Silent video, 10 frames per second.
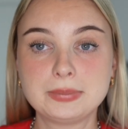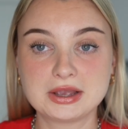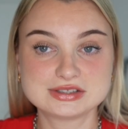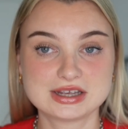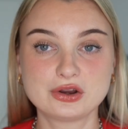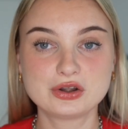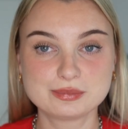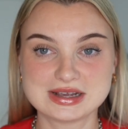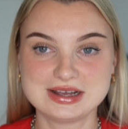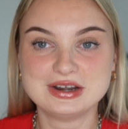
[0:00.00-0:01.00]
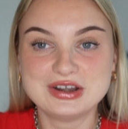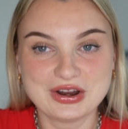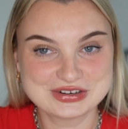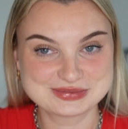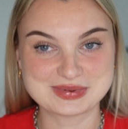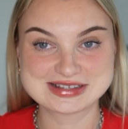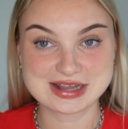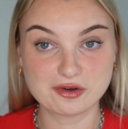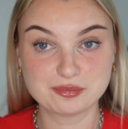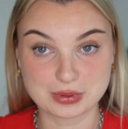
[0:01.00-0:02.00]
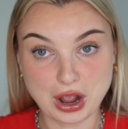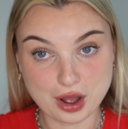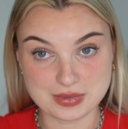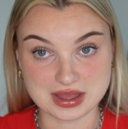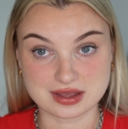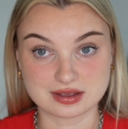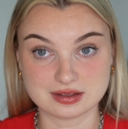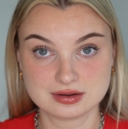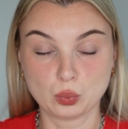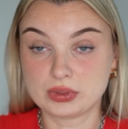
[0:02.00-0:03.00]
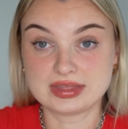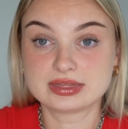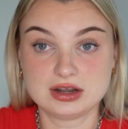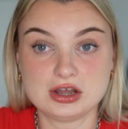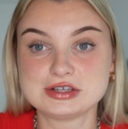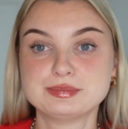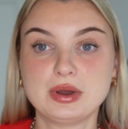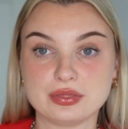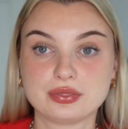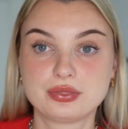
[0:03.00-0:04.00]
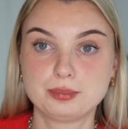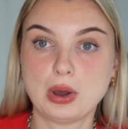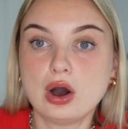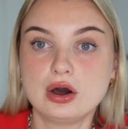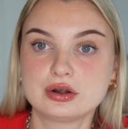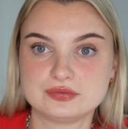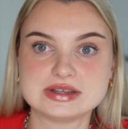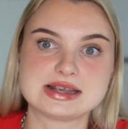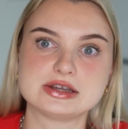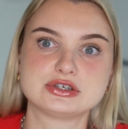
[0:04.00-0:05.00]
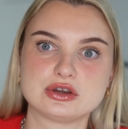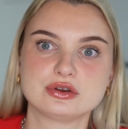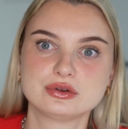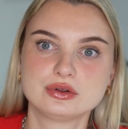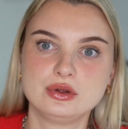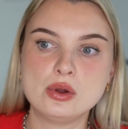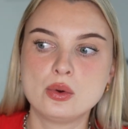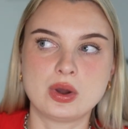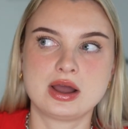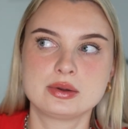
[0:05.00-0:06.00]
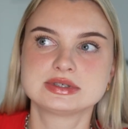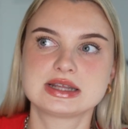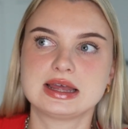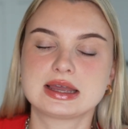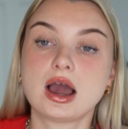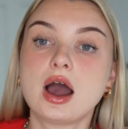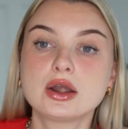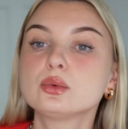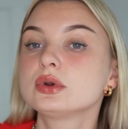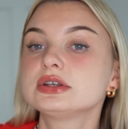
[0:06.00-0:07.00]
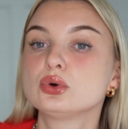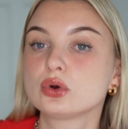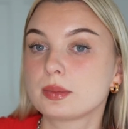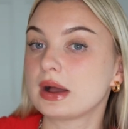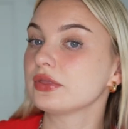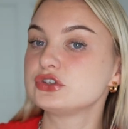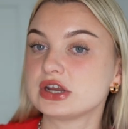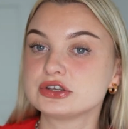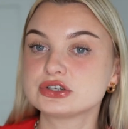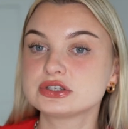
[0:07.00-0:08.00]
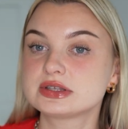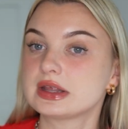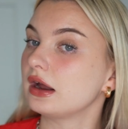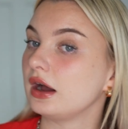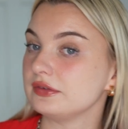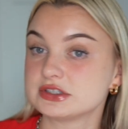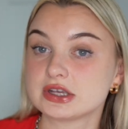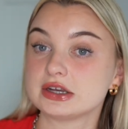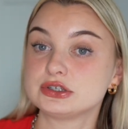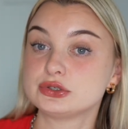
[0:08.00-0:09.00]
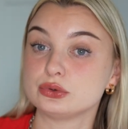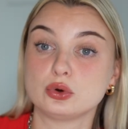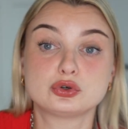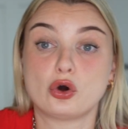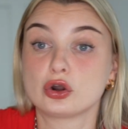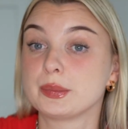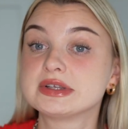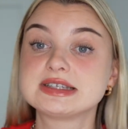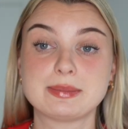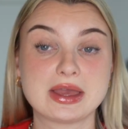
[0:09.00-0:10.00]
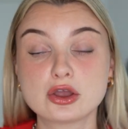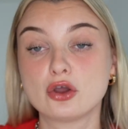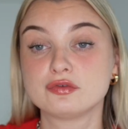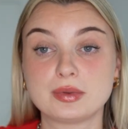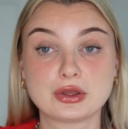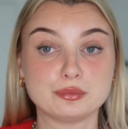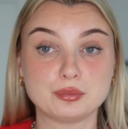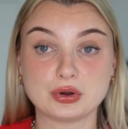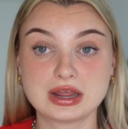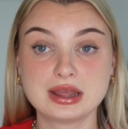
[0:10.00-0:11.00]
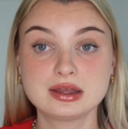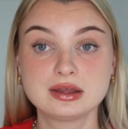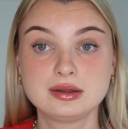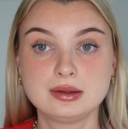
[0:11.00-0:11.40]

because I noticed myself becoming, within the last month, part of this issue, where I was like, I don't want to talk about the changes that I've decided to autonomously make over my own body,